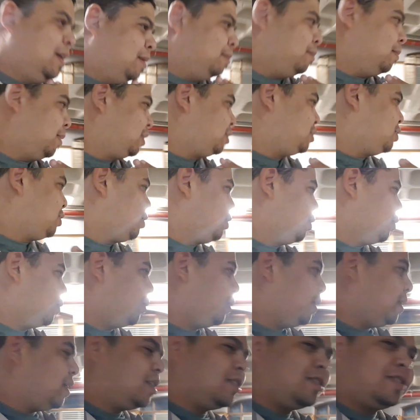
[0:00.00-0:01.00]
Make sure your
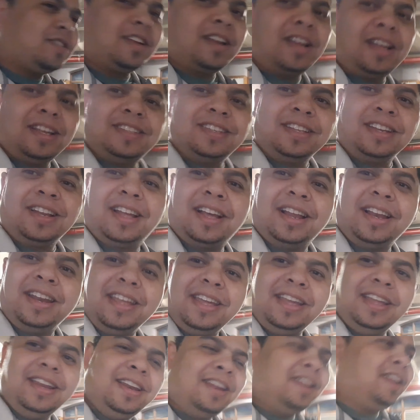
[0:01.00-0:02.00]
windows are nice and
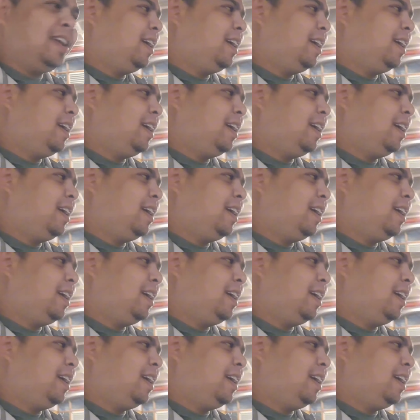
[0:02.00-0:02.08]
clean.